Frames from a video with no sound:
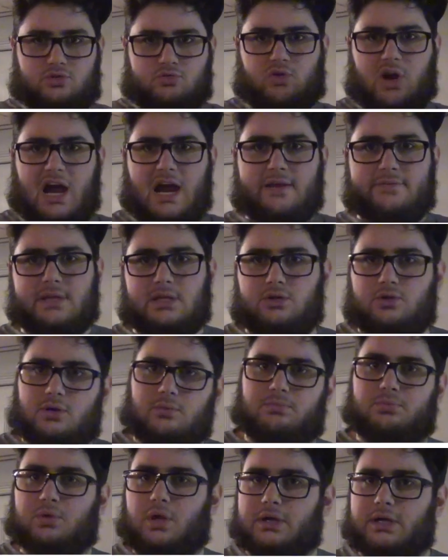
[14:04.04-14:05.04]
drive that you
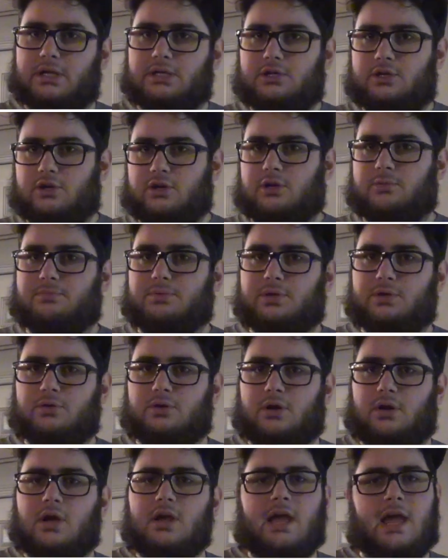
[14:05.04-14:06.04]
can plug into your
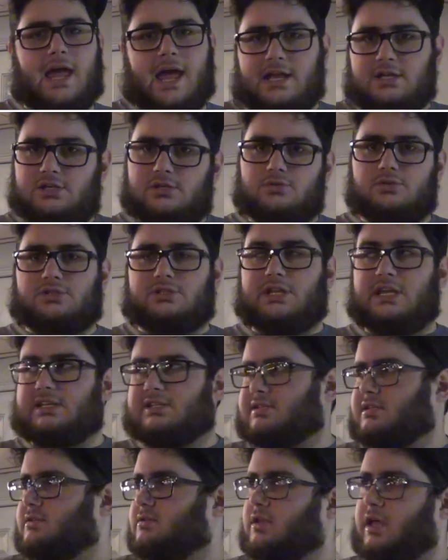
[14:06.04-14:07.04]
computer and use
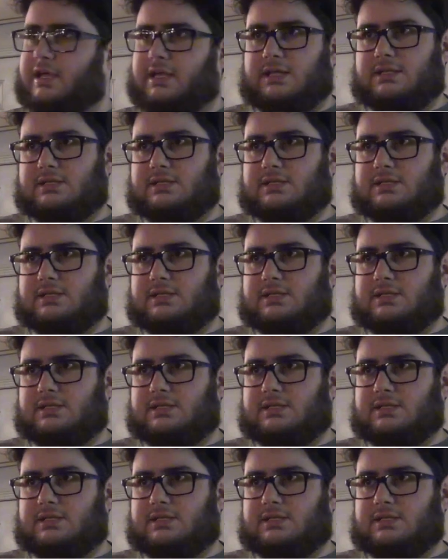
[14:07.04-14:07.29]
disks like